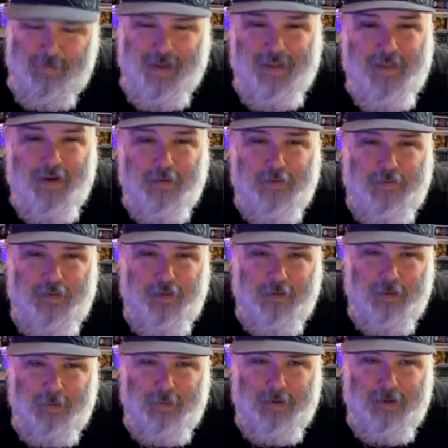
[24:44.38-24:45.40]
me, they're
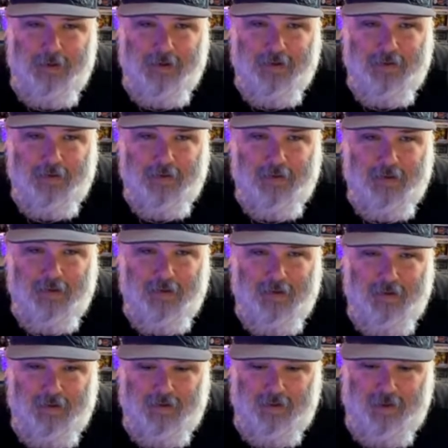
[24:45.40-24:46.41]
filler books.
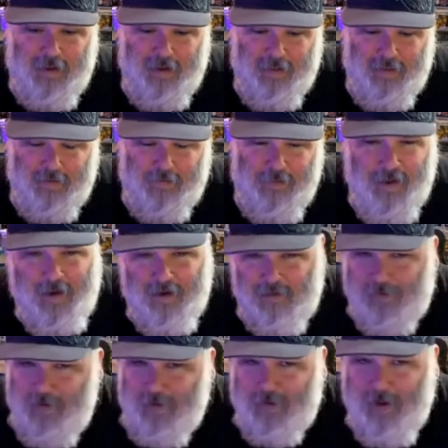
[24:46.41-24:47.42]
The
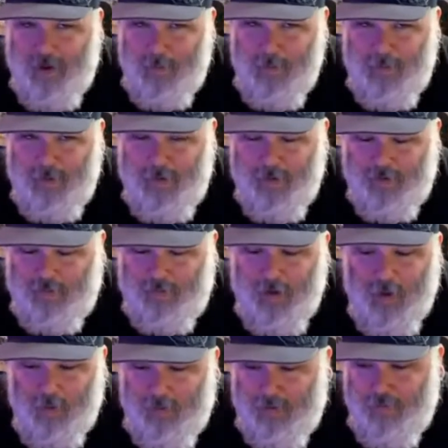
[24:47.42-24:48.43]
fantasy type books.
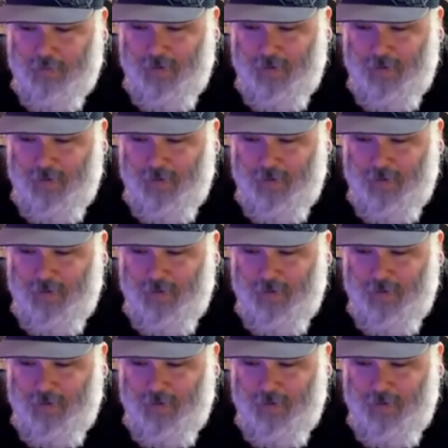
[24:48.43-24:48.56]
The only